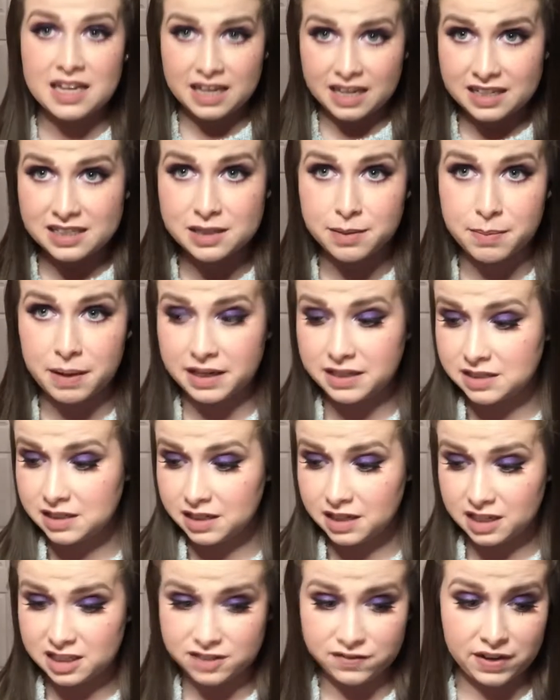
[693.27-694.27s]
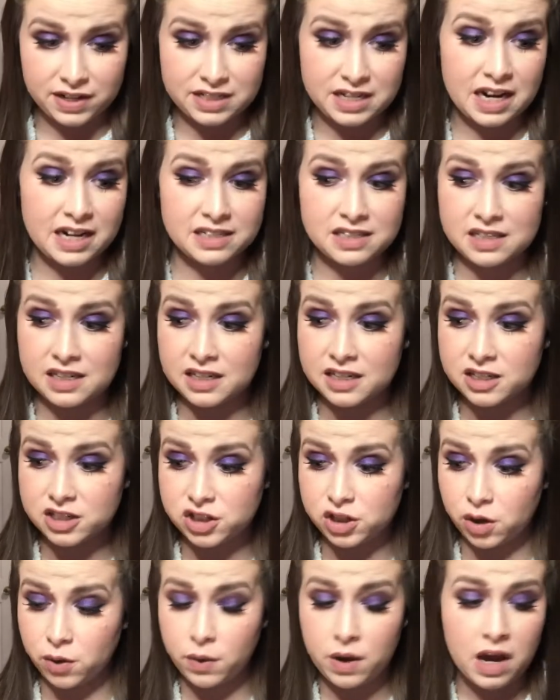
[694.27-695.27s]
It's amazing. It's fantastic.
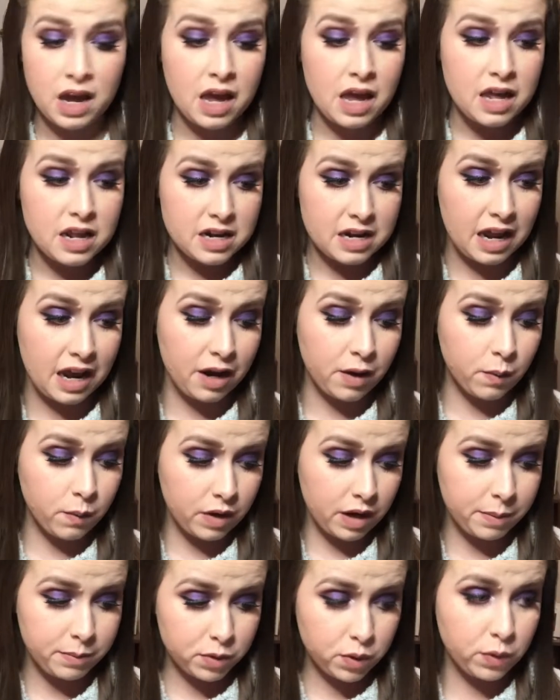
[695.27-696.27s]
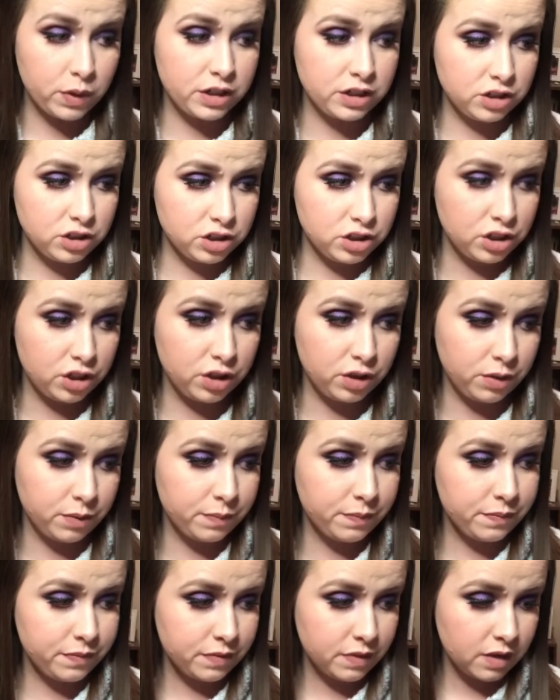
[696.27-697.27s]
So now what I'm going to do
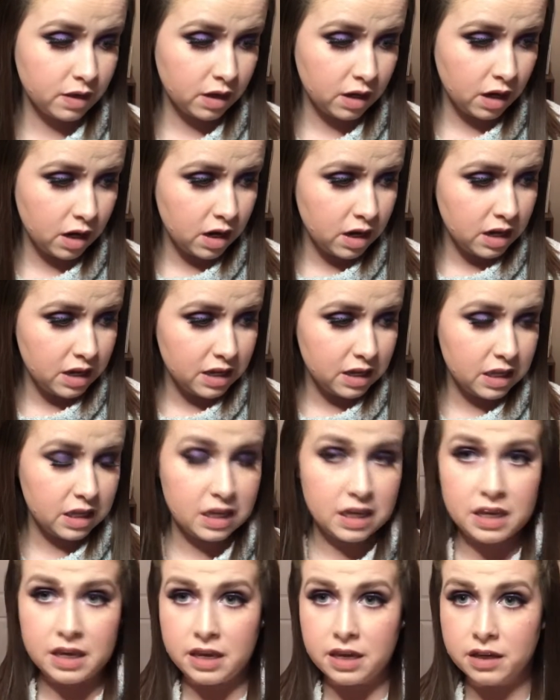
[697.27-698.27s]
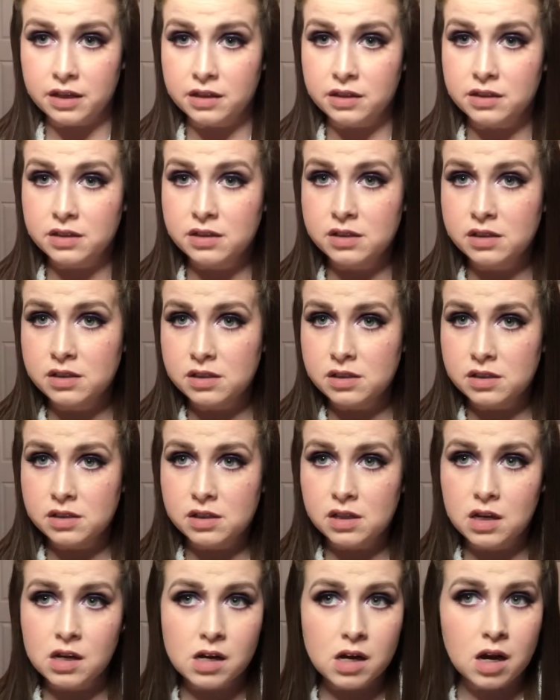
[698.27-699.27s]
is
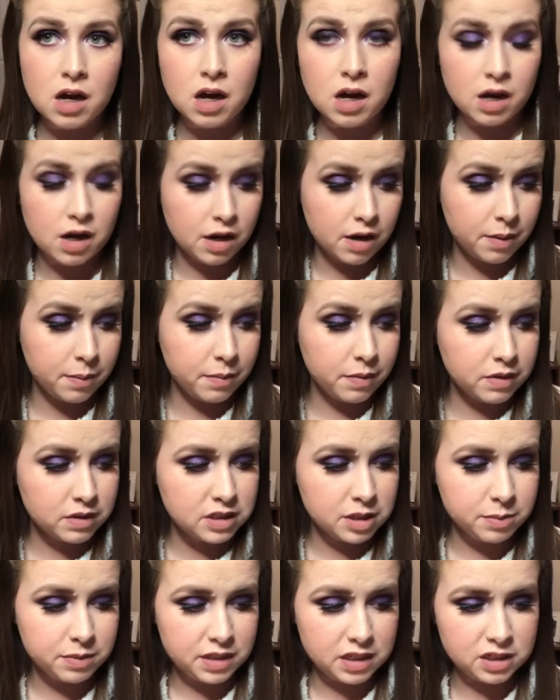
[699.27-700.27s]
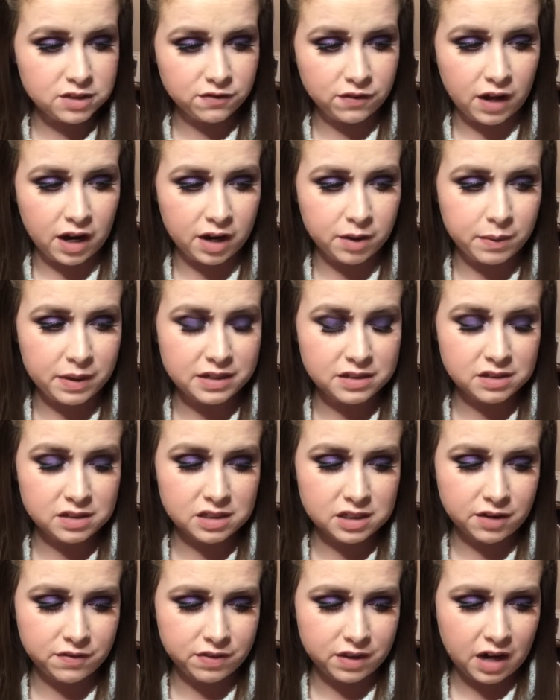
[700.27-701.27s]
some of these flyaways and
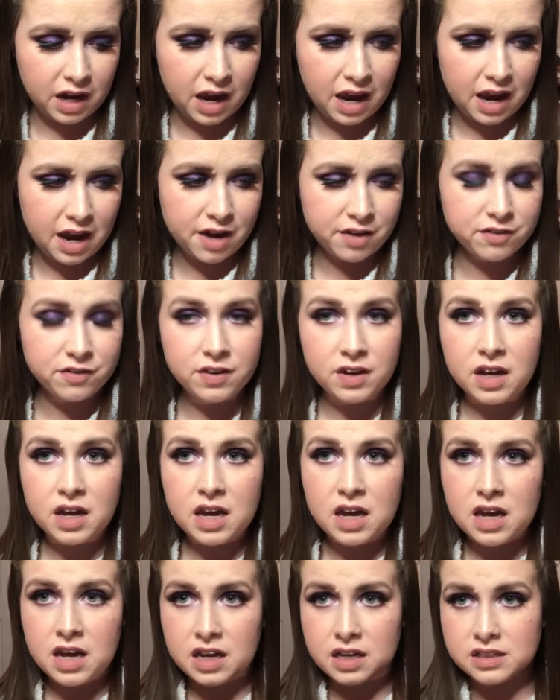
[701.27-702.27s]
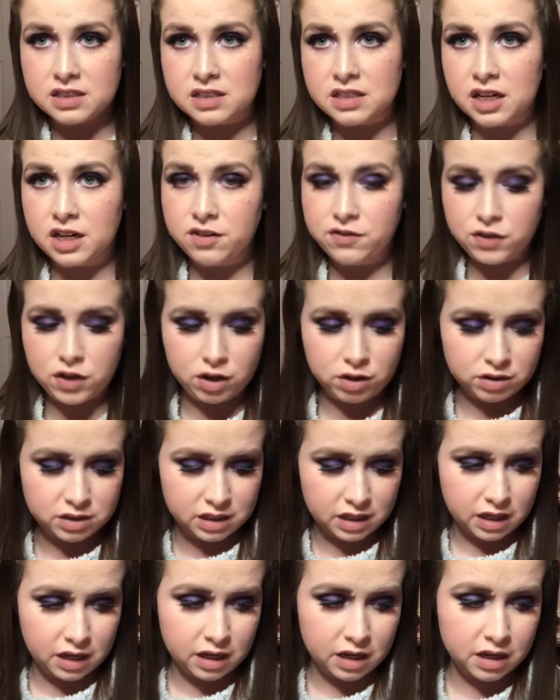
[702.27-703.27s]
stuff that I have, instead of
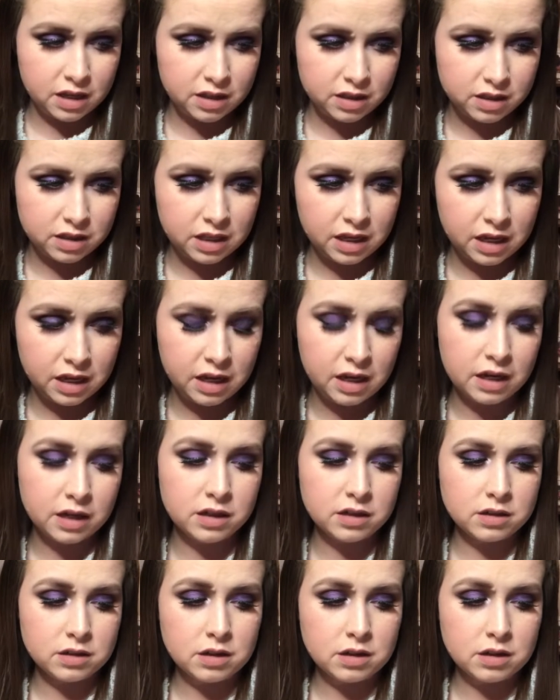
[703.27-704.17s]
using the